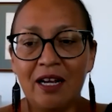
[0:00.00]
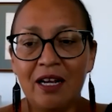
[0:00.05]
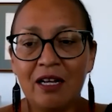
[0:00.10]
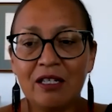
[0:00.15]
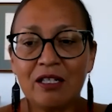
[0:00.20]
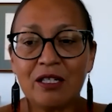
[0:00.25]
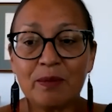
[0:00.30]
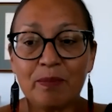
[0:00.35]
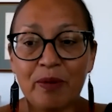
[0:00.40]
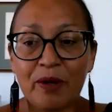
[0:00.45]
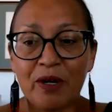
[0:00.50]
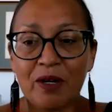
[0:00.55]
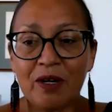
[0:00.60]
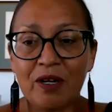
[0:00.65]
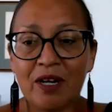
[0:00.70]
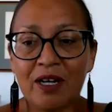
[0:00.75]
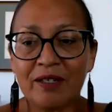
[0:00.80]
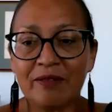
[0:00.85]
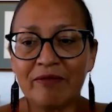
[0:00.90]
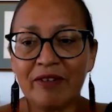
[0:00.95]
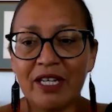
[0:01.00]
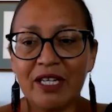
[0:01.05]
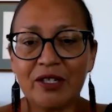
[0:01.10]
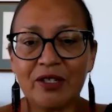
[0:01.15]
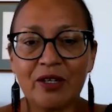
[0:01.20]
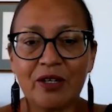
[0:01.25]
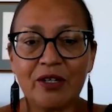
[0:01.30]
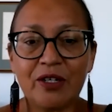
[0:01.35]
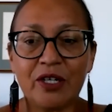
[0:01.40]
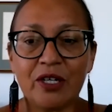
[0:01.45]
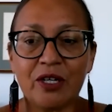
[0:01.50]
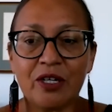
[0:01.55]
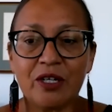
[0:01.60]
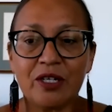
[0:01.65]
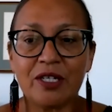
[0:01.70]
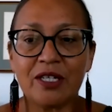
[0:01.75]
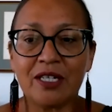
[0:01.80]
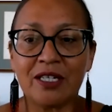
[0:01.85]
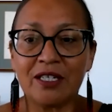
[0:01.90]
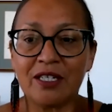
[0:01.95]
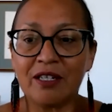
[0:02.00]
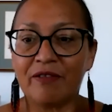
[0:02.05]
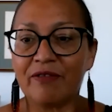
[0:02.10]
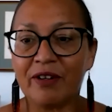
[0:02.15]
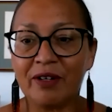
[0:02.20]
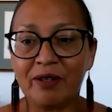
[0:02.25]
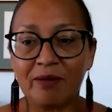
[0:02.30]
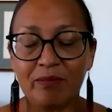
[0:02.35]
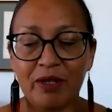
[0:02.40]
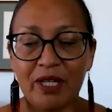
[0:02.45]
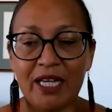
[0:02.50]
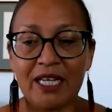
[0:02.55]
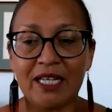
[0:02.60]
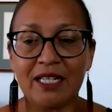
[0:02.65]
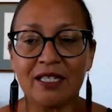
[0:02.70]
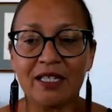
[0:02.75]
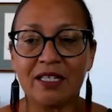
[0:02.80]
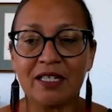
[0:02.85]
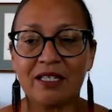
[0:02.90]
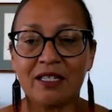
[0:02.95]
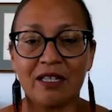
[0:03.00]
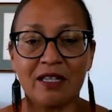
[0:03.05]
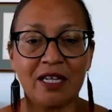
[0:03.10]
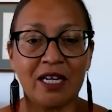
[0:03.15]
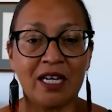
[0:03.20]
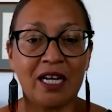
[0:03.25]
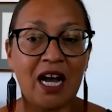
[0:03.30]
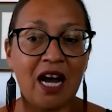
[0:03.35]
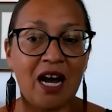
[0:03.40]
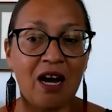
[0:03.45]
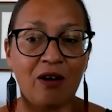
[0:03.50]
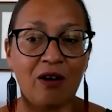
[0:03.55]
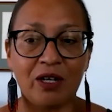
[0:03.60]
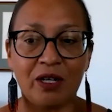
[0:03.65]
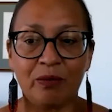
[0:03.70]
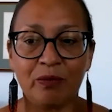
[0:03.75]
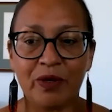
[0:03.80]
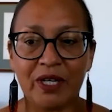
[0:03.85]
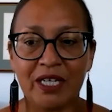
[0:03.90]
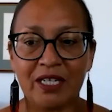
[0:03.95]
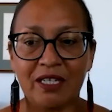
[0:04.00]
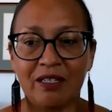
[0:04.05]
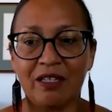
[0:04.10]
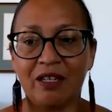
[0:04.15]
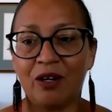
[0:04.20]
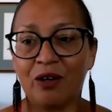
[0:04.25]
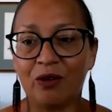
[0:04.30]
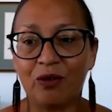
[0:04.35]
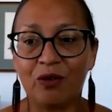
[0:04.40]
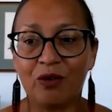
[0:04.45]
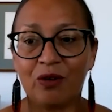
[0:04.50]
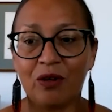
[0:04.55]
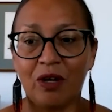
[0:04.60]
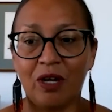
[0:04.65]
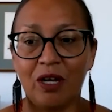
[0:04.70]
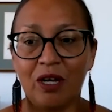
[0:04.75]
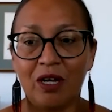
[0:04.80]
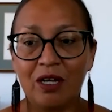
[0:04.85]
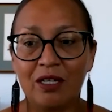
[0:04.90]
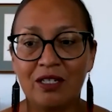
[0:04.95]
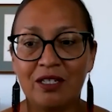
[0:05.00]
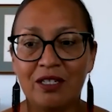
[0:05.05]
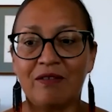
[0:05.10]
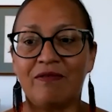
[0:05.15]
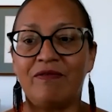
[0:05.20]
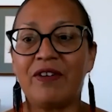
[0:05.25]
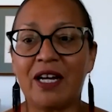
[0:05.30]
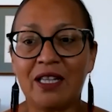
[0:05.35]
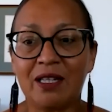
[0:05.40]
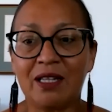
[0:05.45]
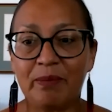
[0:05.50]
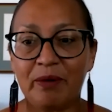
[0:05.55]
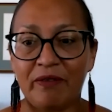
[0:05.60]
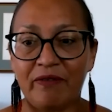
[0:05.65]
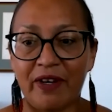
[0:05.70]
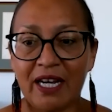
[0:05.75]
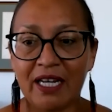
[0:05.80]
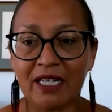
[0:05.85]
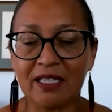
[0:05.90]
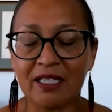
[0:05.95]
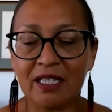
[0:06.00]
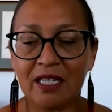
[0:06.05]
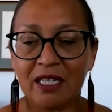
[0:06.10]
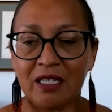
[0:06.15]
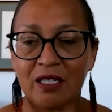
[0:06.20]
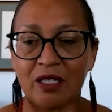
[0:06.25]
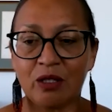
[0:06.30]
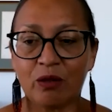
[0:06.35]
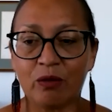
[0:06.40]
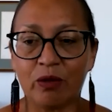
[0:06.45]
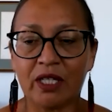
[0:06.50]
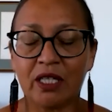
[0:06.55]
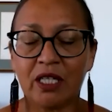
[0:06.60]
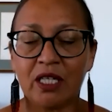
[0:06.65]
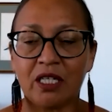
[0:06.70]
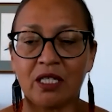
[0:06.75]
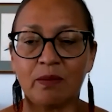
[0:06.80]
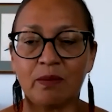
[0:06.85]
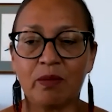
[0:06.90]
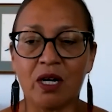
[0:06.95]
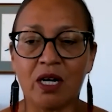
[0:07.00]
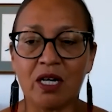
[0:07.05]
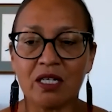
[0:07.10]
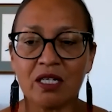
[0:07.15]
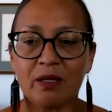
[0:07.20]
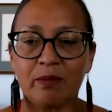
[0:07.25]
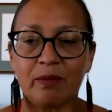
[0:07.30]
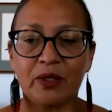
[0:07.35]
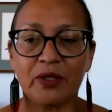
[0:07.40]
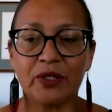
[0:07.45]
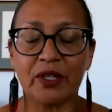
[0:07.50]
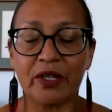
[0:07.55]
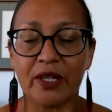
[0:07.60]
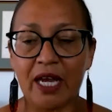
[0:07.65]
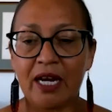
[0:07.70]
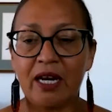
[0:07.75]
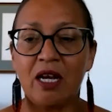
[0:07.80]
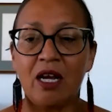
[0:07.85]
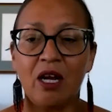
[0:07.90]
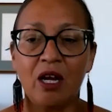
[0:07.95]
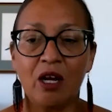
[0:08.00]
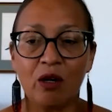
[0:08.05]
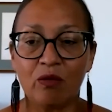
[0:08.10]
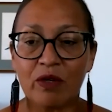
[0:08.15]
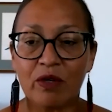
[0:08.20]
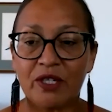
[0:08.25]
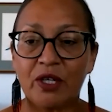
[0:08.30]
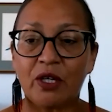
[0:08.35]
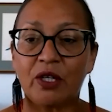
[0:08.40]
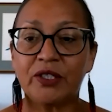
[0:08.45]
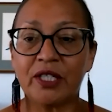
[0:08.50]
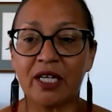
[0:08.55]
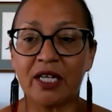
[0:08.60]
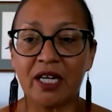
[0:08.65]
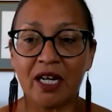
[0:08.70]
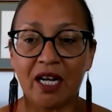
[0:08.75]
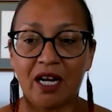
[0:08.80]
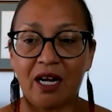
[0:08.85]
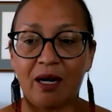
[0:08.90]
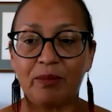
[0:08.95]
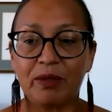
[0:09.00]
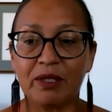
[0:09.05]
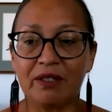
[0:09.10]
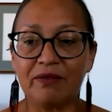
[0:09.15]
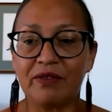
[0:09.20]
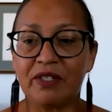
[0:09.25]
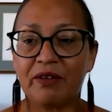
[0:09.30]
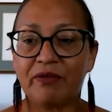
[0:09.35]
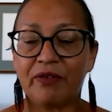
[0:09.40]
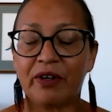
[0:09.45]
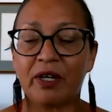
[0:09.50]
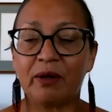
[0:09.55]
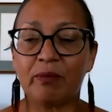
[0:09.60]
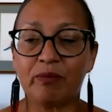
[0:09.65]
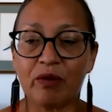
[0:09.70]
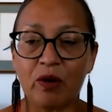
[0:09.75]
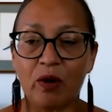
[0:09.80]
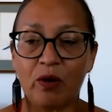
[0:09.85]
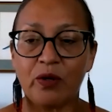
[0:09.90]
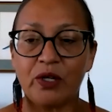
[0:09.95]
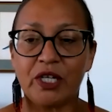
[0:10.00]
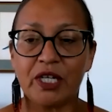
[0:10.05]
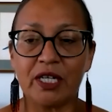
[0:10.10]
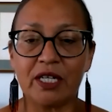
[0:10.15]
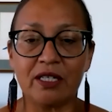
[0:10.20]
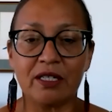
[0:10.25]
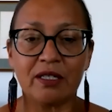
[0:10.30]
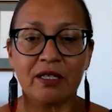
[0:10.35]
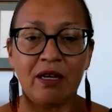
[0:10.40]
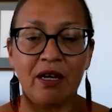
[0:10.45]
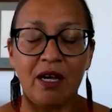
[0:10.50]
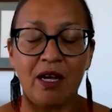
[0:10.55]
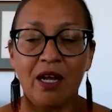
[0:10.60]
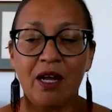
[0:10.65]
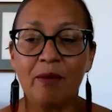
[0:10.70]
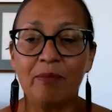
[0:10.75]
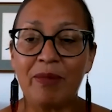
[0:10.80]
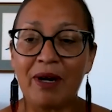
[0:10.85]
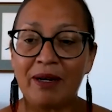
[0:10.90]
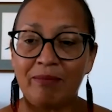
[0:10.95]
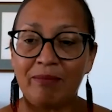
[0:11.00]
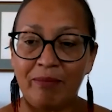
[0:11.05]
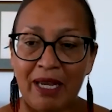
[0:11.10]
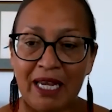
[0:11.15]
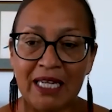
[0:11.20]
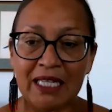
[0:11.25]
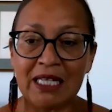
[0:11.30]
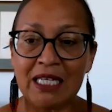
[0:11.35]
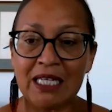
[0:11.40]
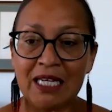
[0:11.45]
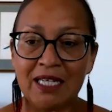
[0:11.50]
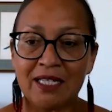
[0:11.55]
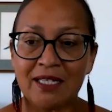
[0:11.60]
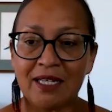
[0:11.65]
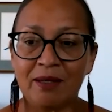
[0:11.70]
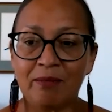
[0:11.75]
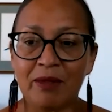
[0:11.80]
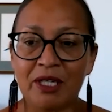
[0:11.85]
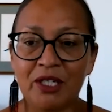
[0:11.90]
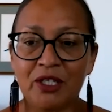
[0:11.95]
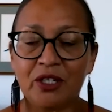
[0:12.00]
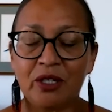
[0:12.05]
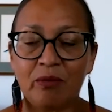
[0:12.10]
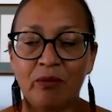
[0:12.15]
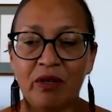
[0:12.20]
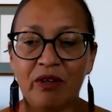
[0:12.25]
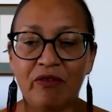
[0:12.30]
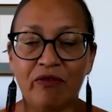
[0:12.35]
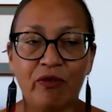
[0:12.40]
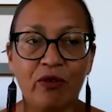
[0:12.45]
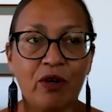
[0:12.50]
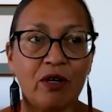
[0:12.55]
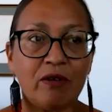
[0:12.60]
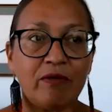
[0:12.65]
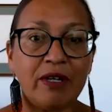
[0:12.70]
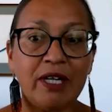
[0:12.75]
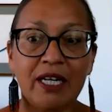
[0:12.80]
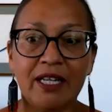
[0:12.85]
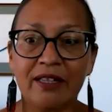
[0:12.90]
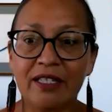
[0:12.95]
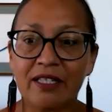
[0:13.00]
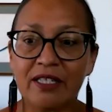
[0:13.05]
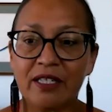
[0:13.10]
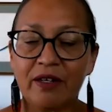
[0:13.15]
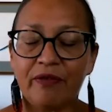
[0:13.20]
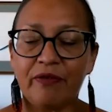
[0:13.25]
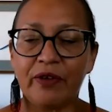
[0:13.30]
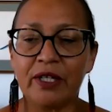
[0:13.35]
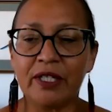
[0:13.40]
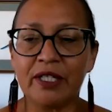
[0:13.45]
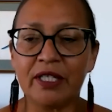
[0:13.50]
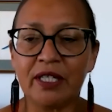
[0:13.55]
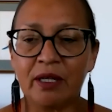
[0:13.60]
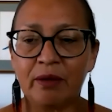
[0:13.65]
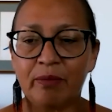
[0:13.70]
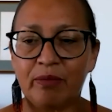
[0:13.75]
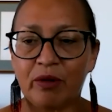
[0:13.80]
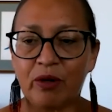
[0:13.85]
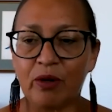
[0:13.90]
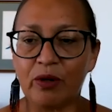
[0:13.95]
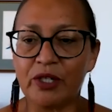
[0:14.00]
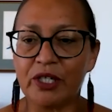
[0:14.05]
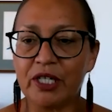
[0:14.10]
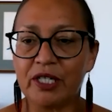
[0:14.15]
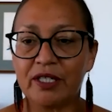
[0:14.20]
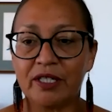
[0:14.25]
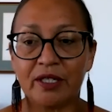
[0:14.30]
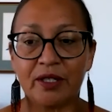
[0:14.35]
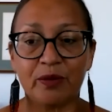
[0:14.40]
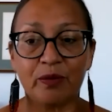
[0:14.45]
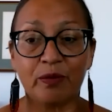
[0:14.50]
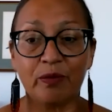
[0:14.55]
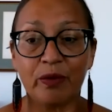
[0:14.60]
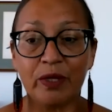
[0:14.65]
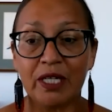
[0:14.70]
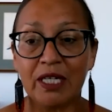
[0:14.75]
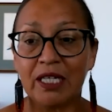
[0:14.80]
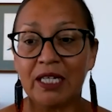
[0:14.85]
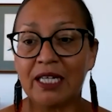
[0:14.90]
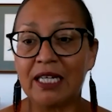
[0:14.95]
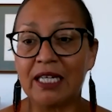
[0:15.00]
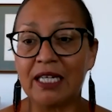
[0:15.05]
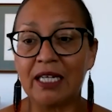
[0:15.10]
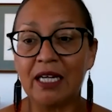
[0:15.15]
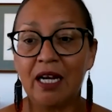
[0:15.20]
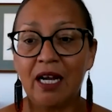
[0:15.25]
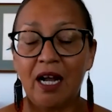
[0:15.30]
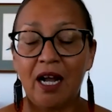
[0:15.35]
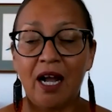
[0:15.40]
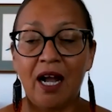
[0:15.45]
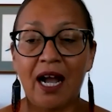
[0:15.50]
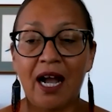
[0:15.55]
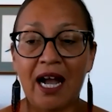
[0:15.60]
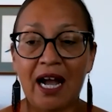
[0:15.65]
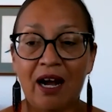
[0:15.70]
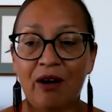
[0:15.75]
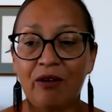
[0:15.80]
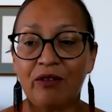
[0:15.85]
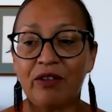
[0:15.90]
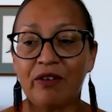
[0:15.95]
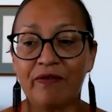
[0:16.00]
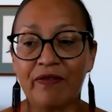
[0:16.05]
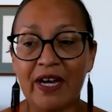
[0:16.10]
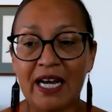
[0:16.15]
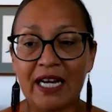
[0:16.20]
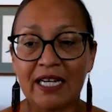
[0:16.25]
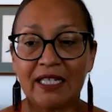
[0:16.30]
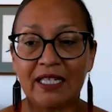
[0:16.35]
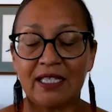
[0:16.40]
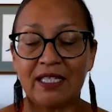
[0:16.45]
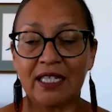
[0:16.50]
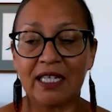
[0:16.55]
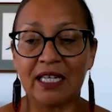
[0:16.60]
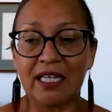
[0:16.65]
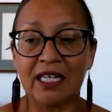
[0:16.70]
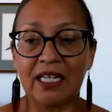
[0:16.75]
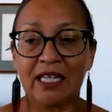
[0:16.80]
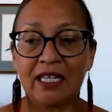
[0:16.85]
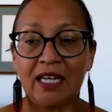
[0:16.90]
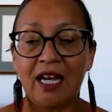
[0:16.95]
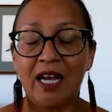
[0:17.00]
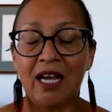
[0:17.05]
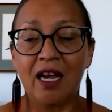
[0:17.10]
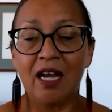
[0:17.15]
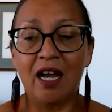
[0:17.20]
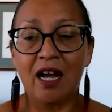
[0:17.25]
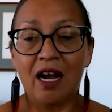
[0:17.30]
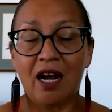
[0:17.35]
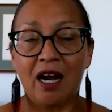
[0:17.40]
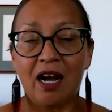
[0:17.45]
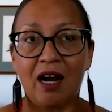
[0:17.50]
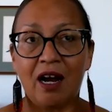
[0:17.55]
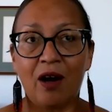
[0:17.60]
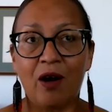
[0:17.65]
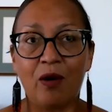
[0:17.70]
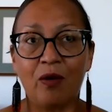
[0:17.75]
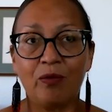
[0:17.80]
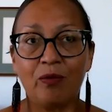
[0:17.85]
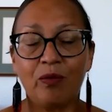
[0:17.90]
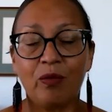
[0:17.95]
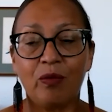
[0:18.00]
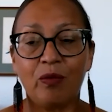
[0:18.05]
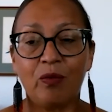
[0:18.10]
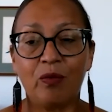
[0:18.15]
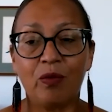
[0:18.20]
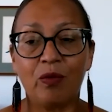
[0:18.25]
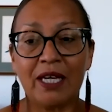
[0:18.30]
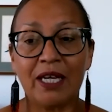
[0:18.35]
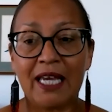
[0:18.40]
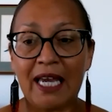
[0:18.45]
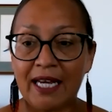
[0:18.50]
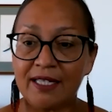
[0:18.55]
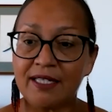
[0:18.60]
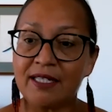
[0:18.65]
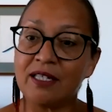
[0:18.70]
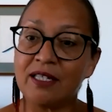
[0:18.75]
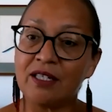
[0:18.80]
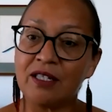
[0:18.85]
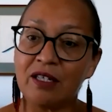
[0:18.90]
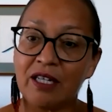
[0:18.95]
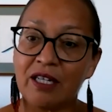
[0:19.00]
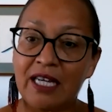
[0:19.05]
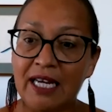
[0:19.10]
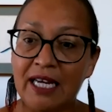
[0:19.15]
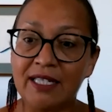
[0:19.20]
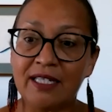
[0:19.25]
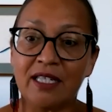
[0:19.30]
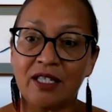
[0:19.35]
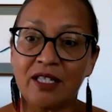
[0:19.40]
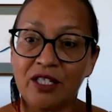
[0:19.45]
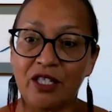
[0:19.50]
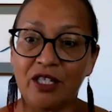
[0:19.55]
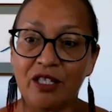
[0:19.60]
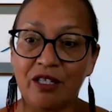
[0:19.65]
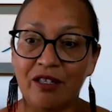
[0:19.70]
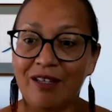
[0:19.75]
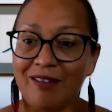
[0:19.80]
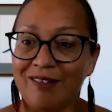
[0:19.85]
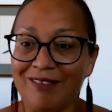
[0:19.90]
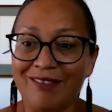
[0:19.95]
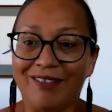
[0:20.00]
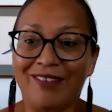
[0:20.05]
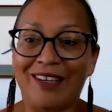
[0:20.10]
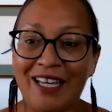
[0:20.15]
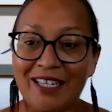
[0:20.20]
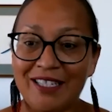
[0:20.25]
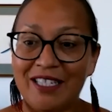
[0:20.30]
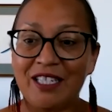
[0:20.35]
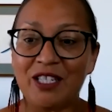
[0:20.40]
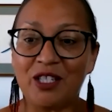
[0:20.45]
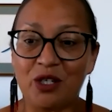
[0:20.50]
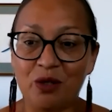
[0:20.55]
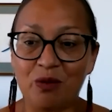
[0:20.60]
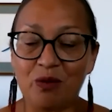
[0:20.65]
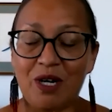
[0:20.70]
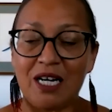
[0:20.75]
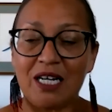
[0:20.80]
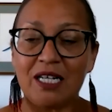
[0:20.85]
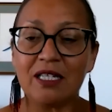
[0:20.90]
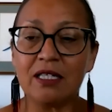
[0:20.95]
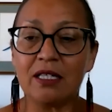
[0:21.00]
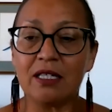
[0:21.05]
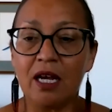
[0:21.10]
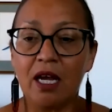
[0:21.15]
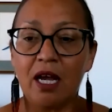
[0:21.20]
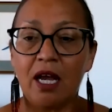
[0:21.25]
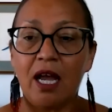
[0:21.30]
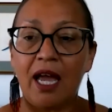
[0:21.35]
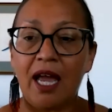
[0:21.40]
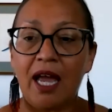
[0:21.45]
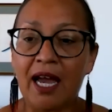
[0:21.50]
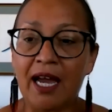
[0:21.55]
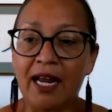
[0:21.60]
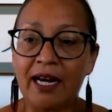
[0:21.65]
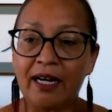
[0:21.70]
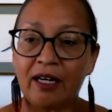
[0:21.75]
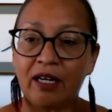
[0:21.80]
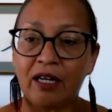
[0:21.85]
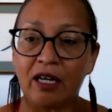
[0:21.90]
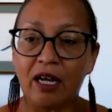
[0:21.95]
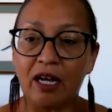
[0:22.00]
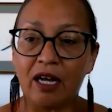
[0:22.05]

spurred on researchers in different places to think, how can we, you know, develop a vaccine as quickly as possible? So that resulted in a couple of different approaches. But mainly, as I mentioned before, really the difference in approaches is really how the vaccine gets into us and